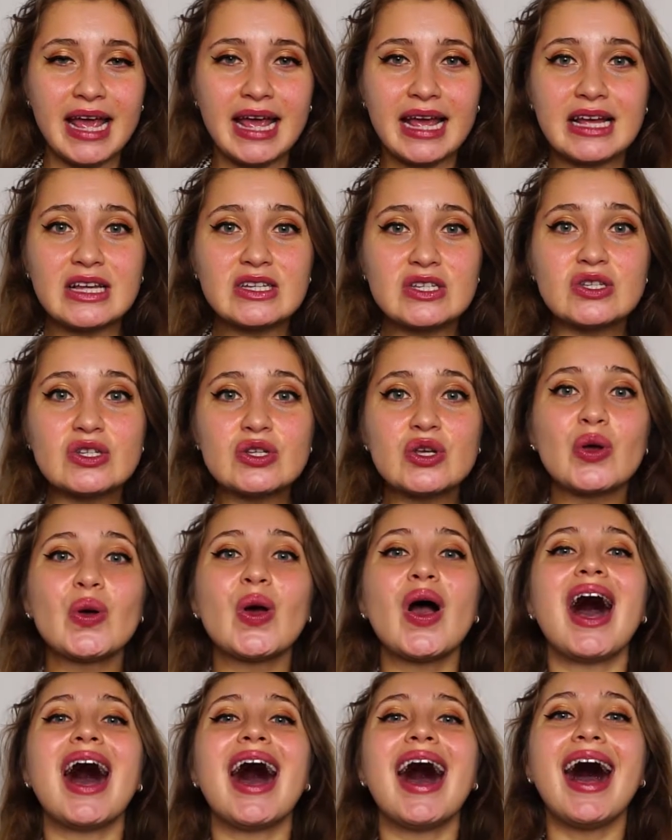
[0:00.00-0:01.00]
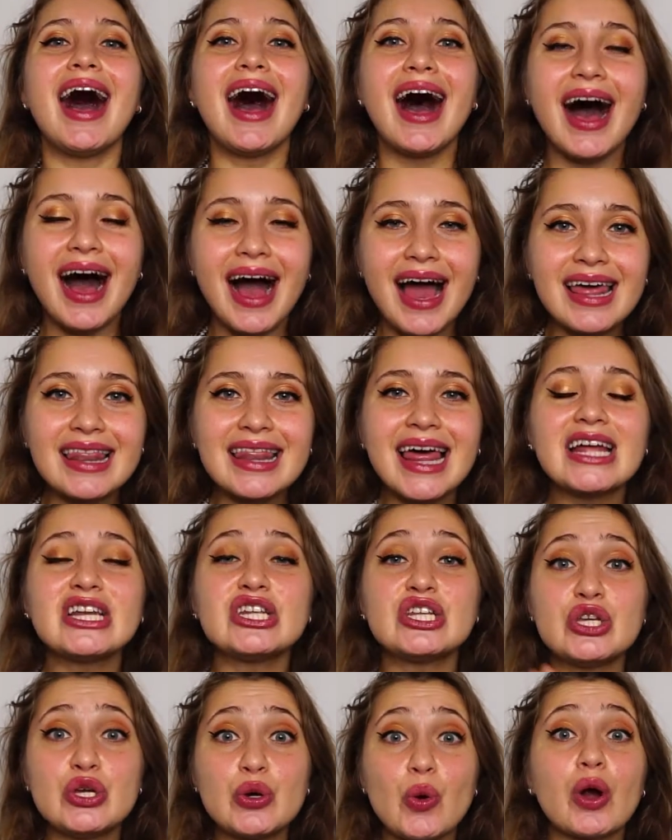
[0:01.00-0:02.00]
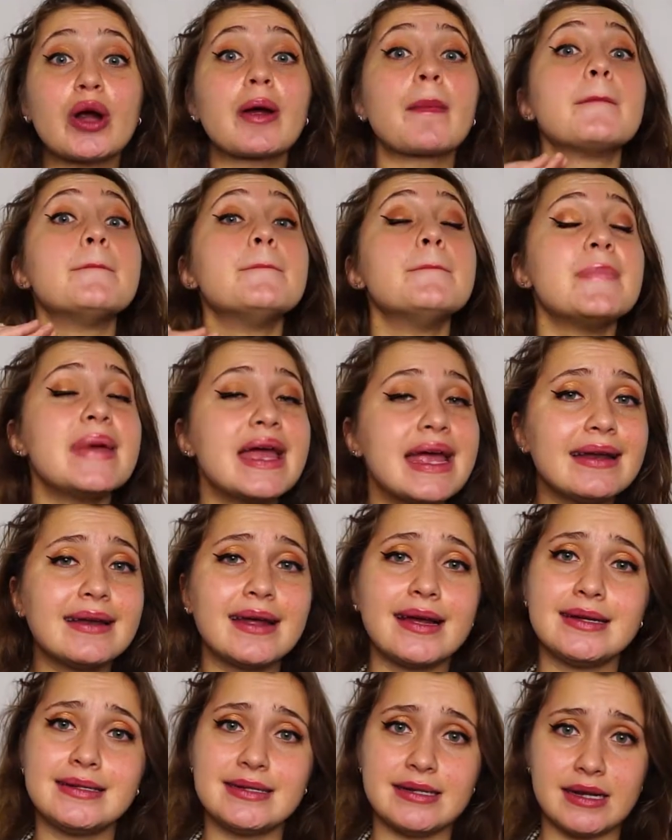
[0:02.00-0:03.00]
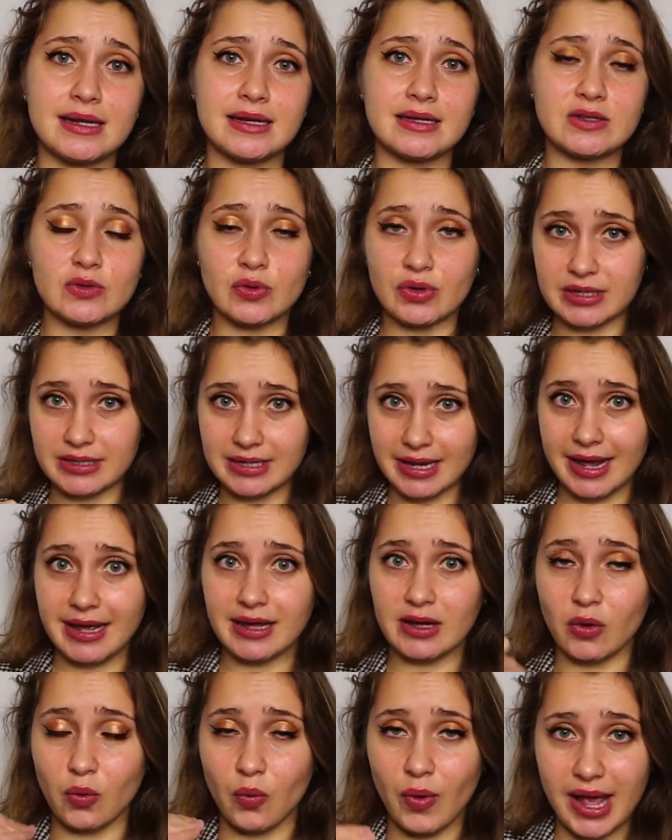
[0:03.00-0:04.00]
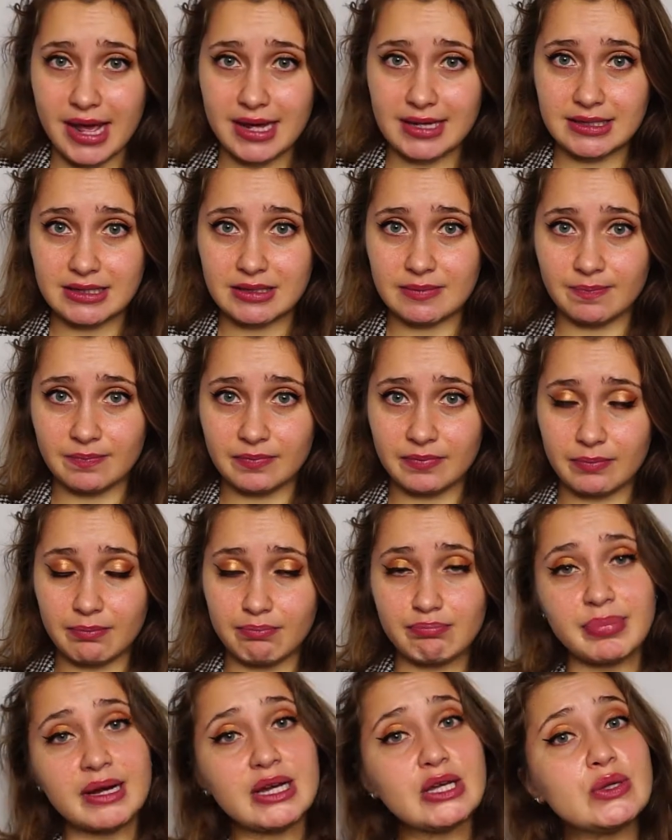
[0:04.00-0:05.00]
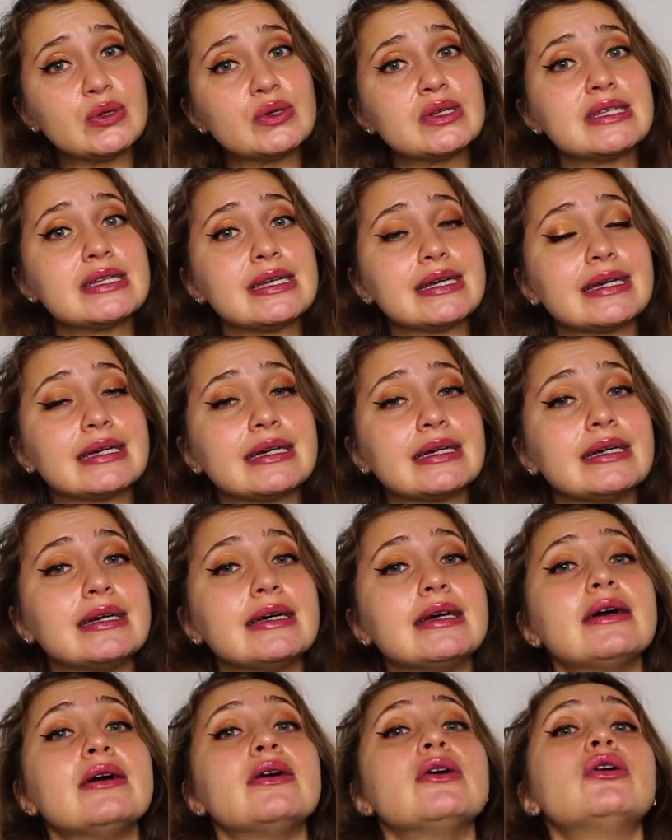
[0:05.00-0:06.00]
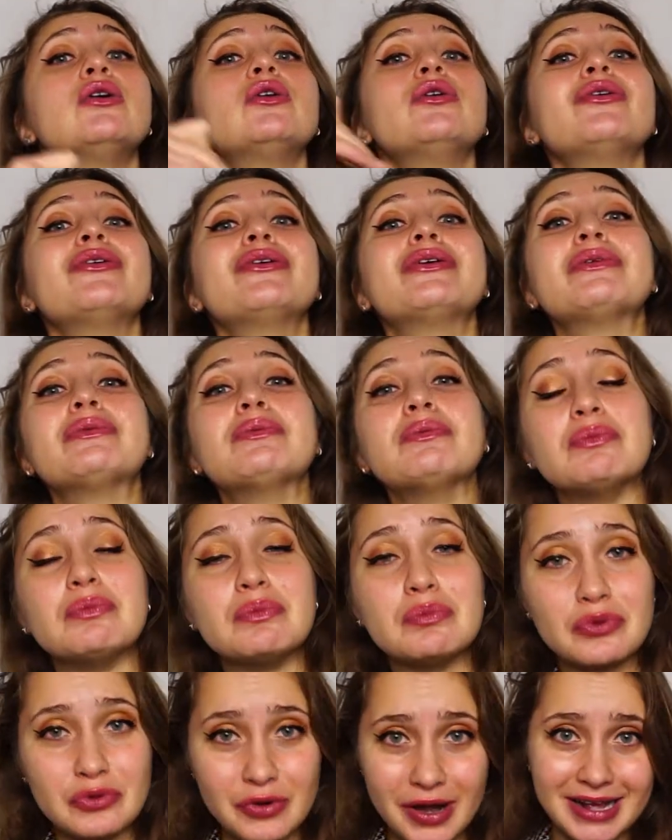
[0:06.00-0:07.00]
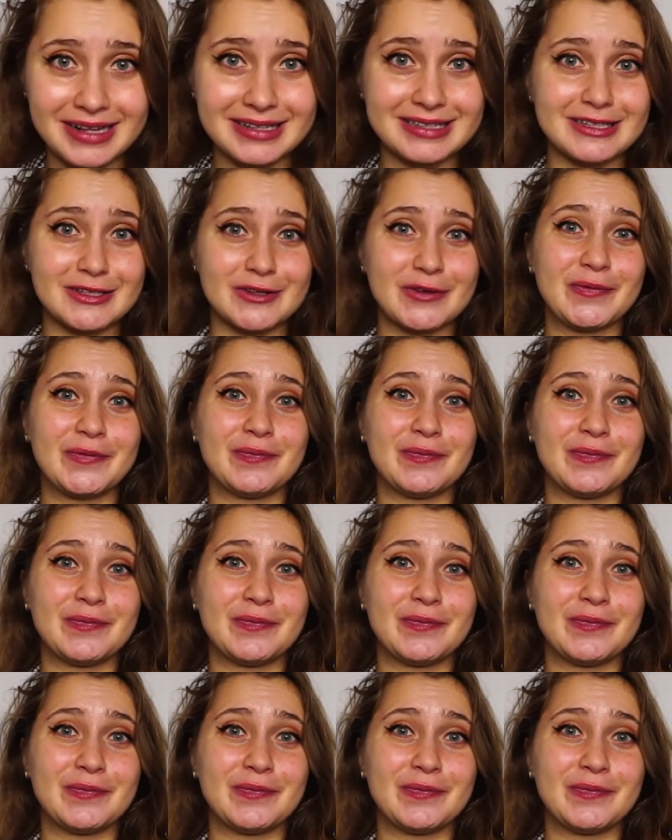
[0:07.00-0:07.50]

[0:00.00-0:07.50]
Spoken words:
is to highlight your main ideas or takeaways by using breaks.